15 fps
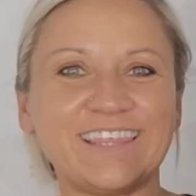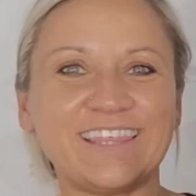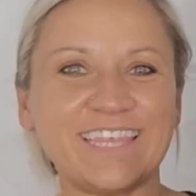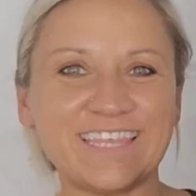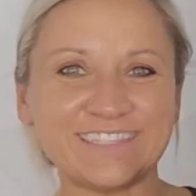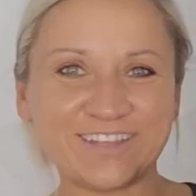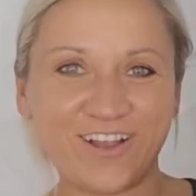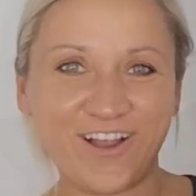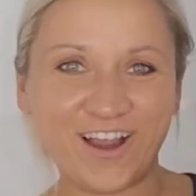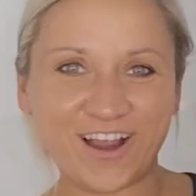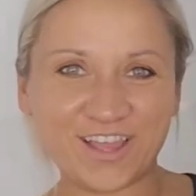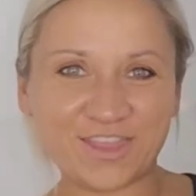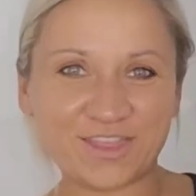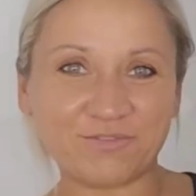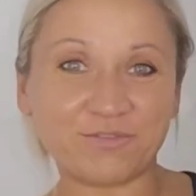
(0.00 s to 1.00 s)
These
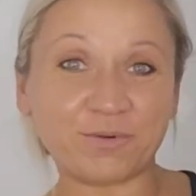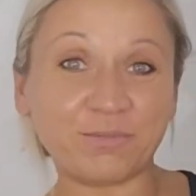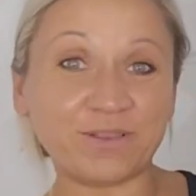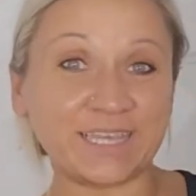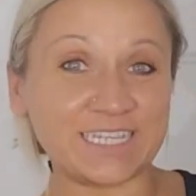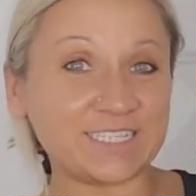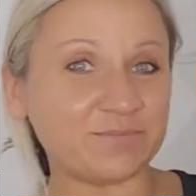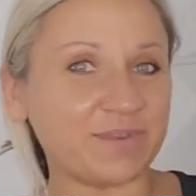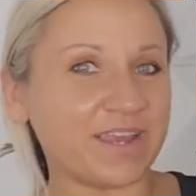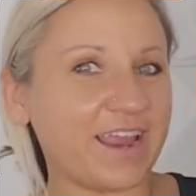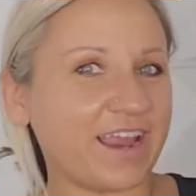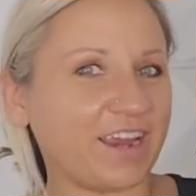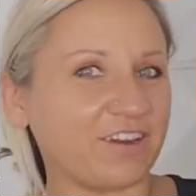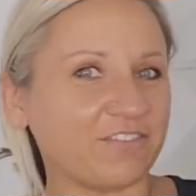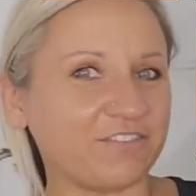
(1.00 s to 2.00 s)
are the replacement
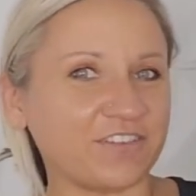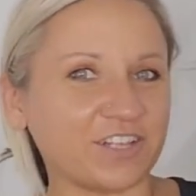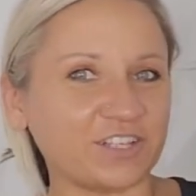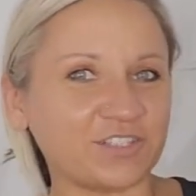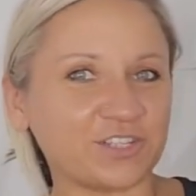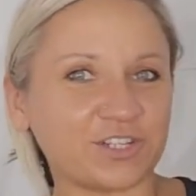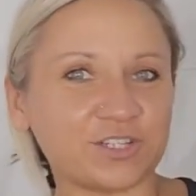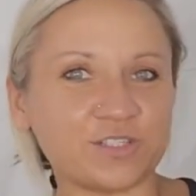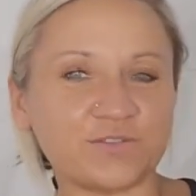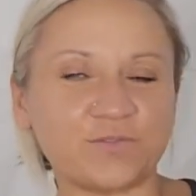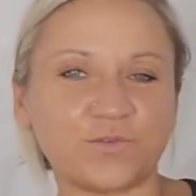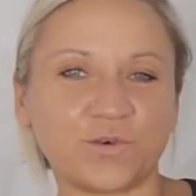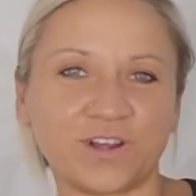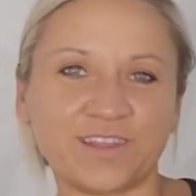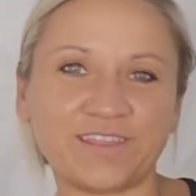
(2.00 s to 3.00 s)
air filters
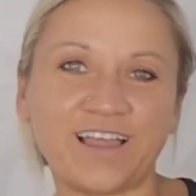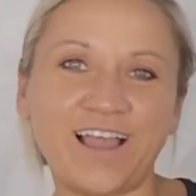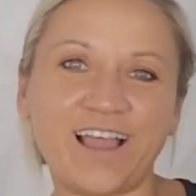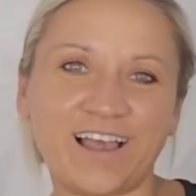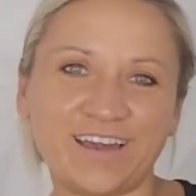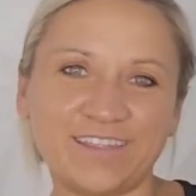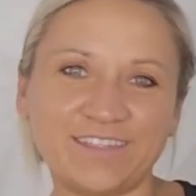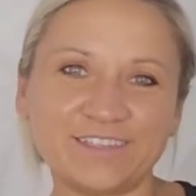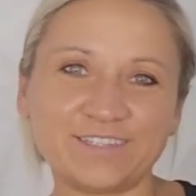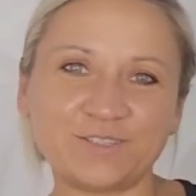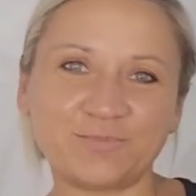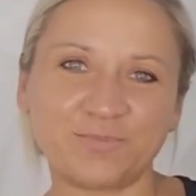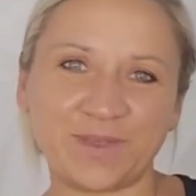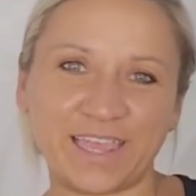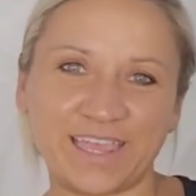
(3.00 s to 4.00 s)
for the
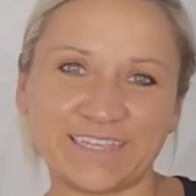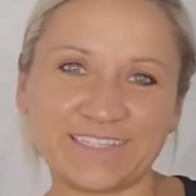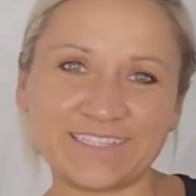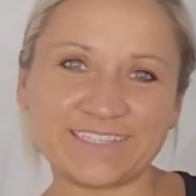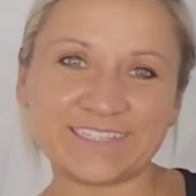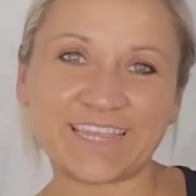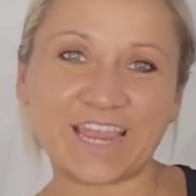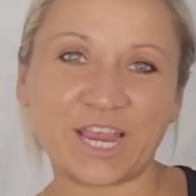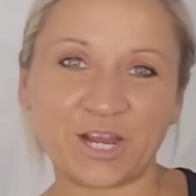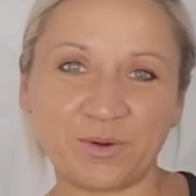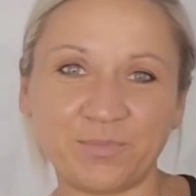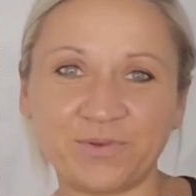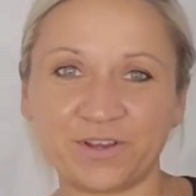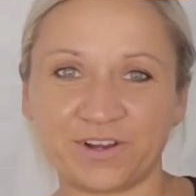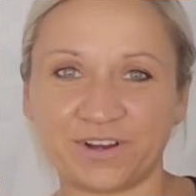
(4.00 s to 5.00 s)
HATHASPACE
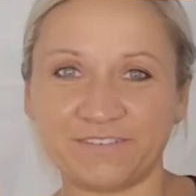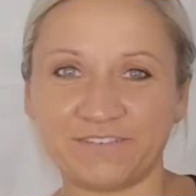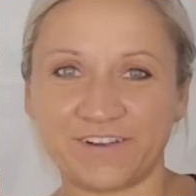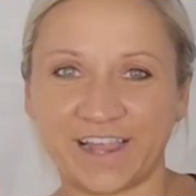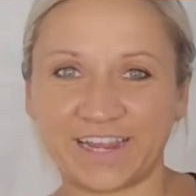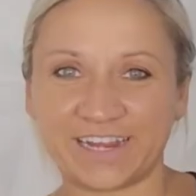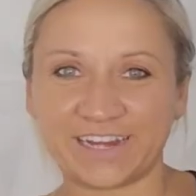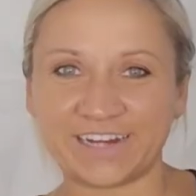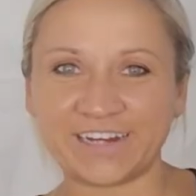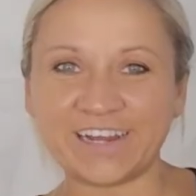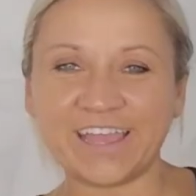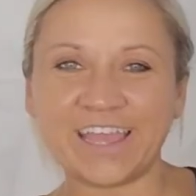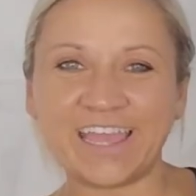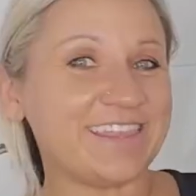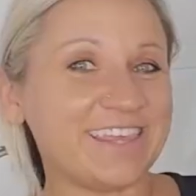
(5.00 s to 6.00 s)
air
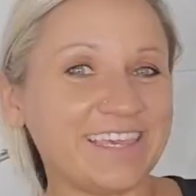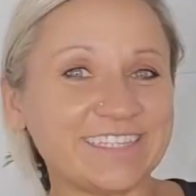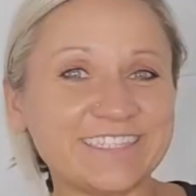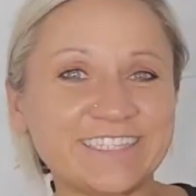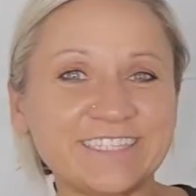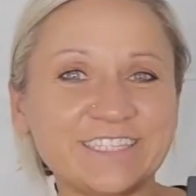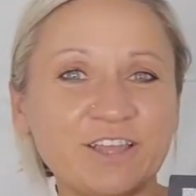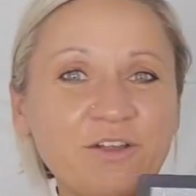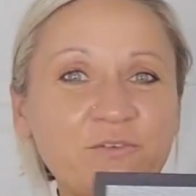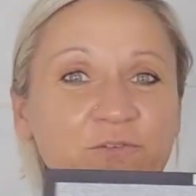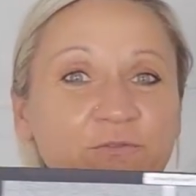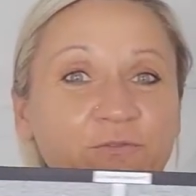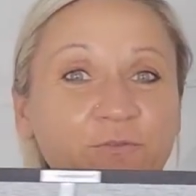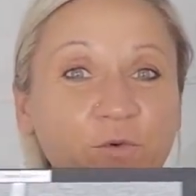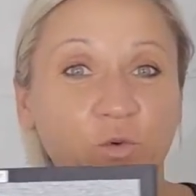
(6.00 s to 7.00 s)
purifier. This is a
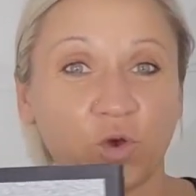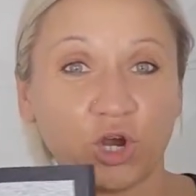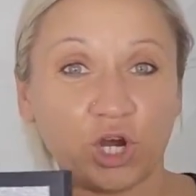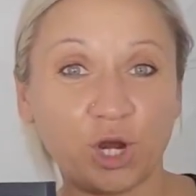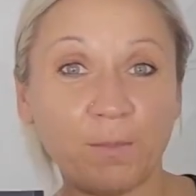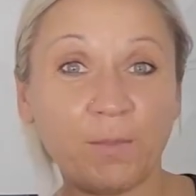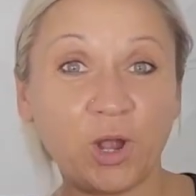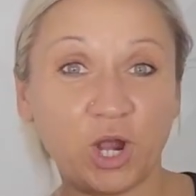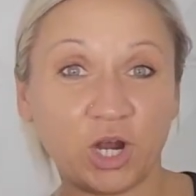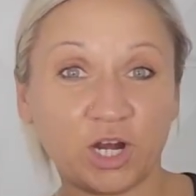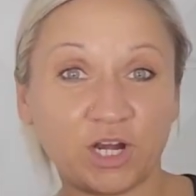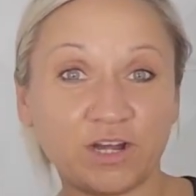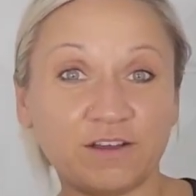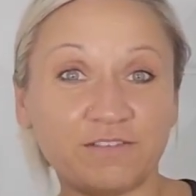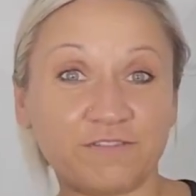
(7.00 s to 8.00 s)

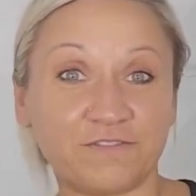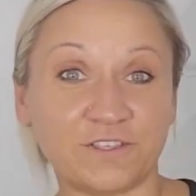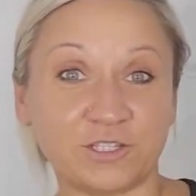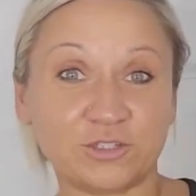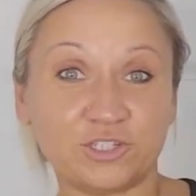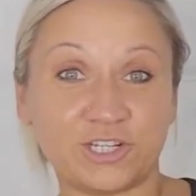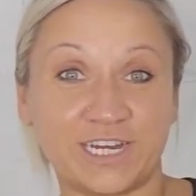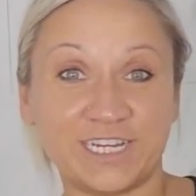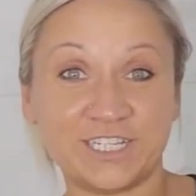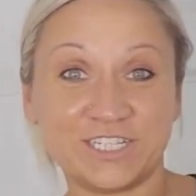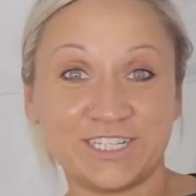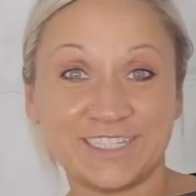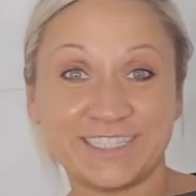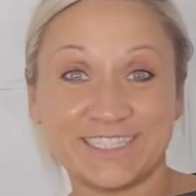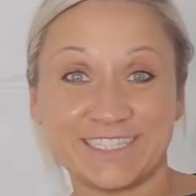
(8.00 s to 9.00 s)
4-part
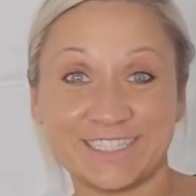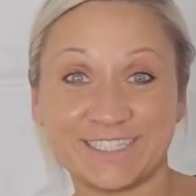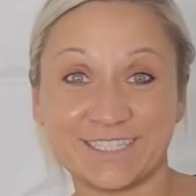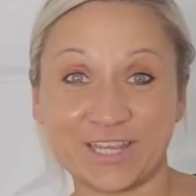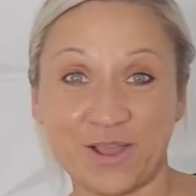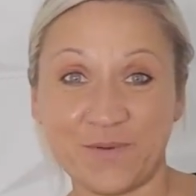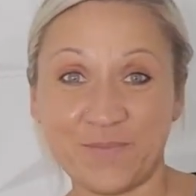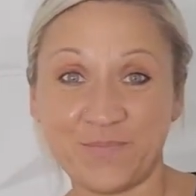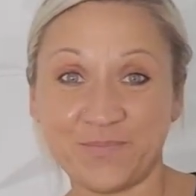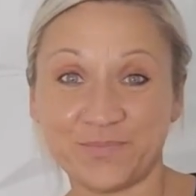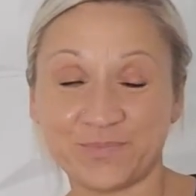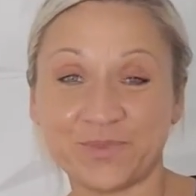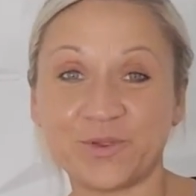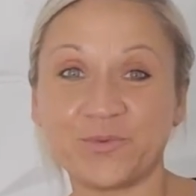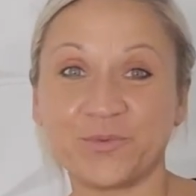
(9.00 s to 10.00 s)
filtration system
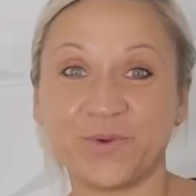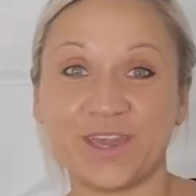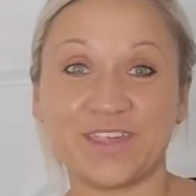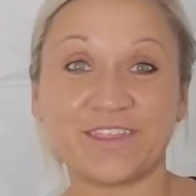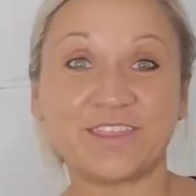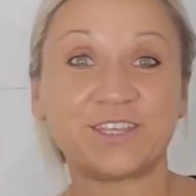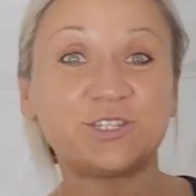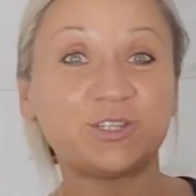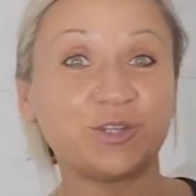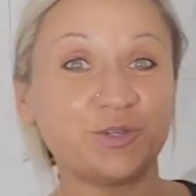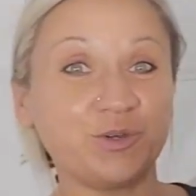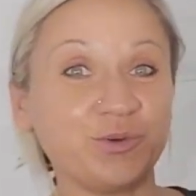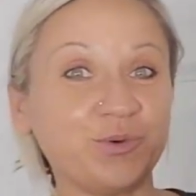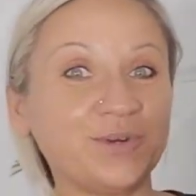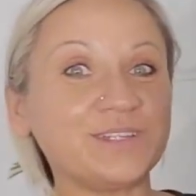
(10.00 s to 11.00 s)
with
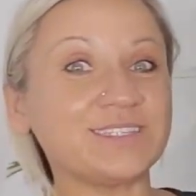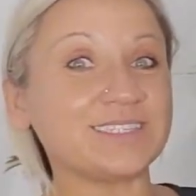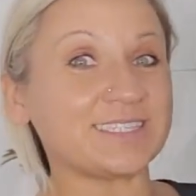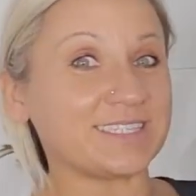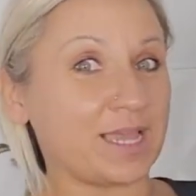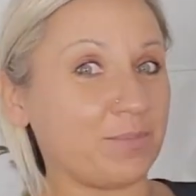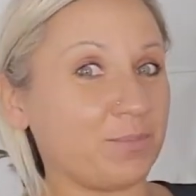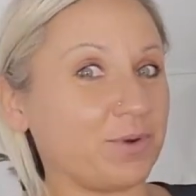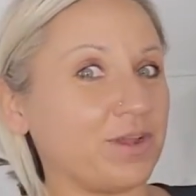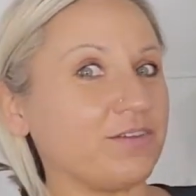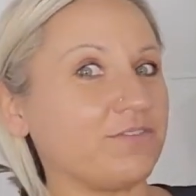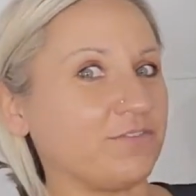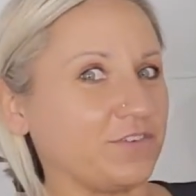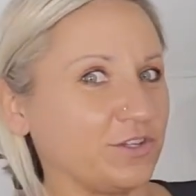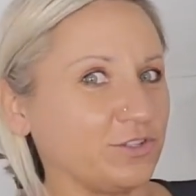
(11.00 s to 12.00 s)
2
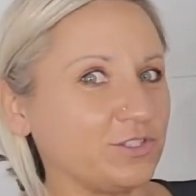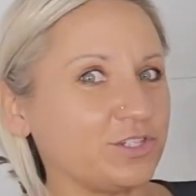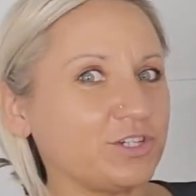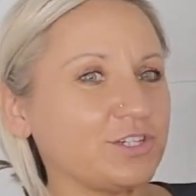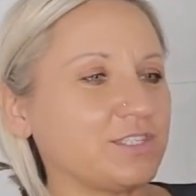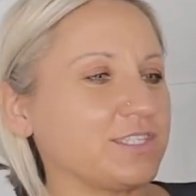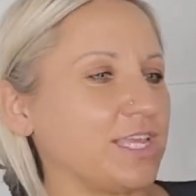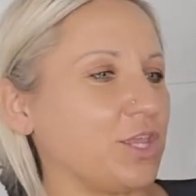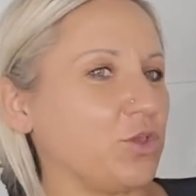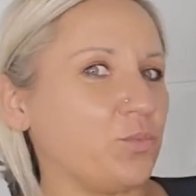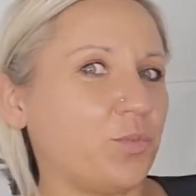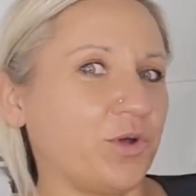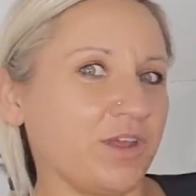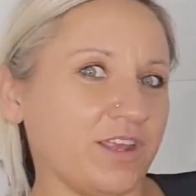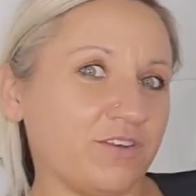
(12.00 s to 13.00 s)
separate filters that you
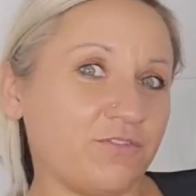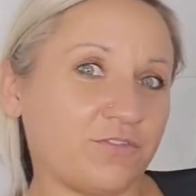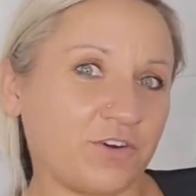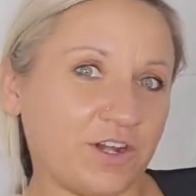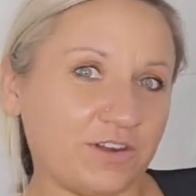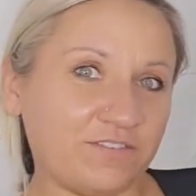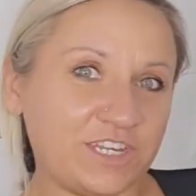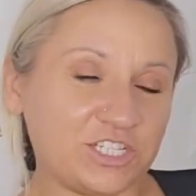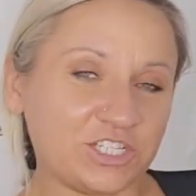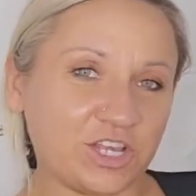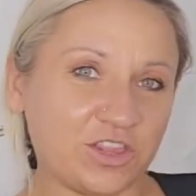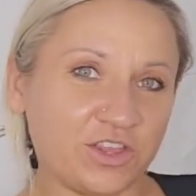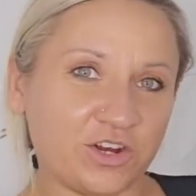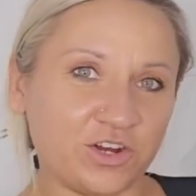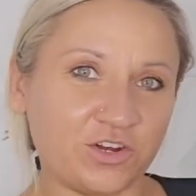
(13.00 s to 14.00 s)
put in front of each
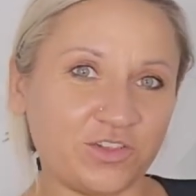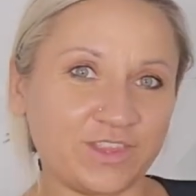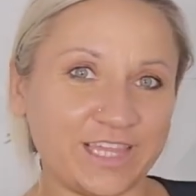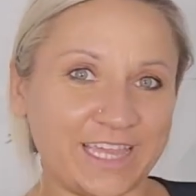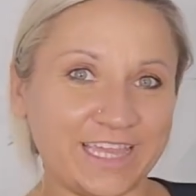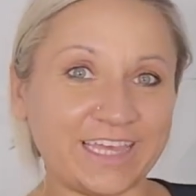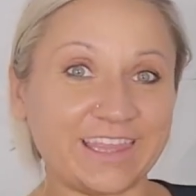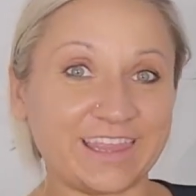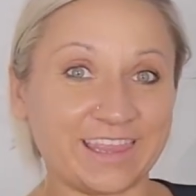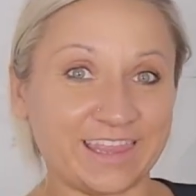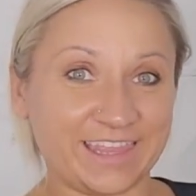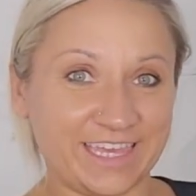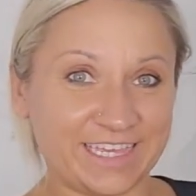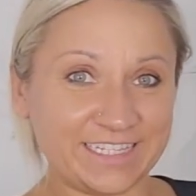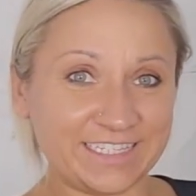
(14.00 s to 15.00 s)
other like
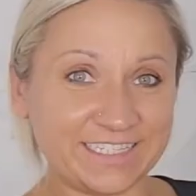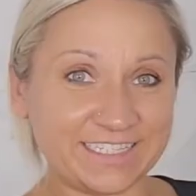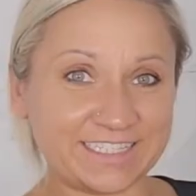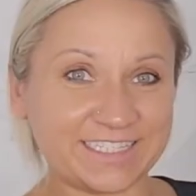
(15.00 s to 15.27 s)
this.